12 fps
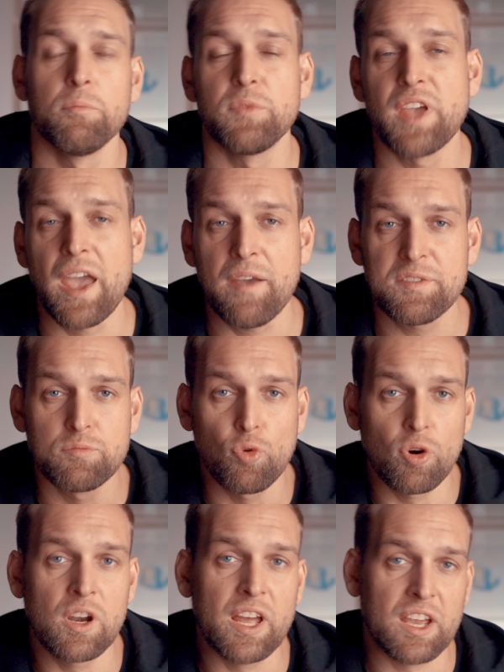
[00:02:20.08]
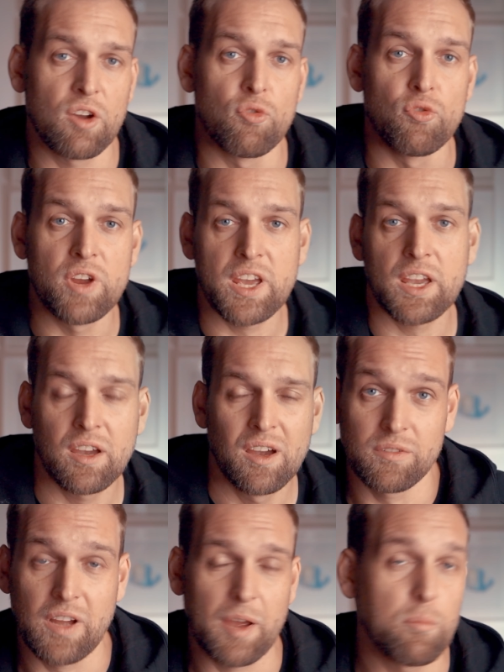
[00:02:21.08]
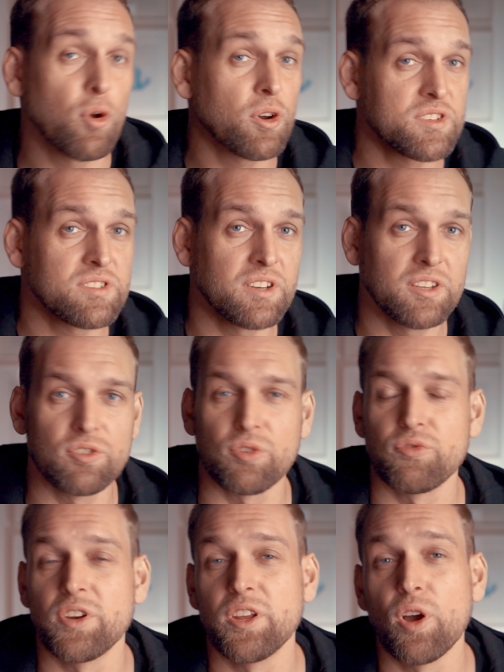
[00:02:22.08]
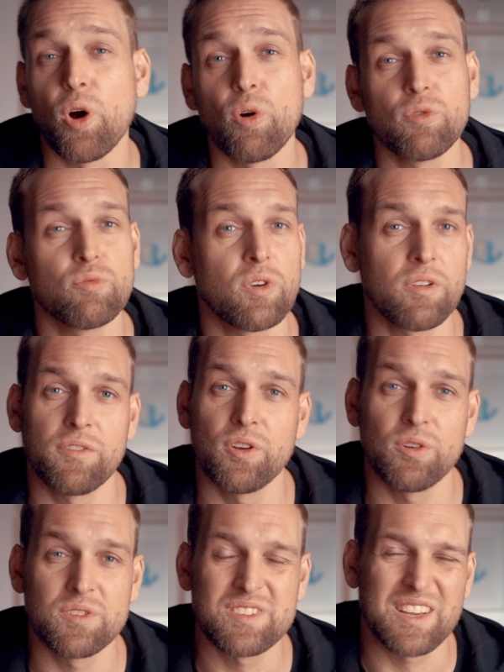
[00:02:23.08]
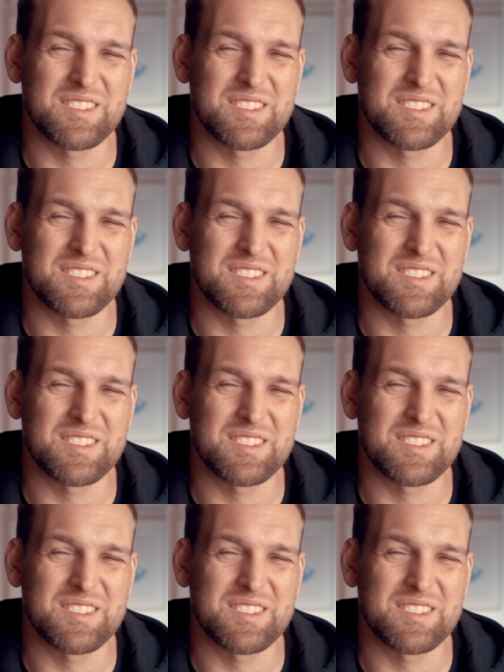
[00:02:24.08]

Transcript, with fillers: behaves more like a rig I personally don't really own one of those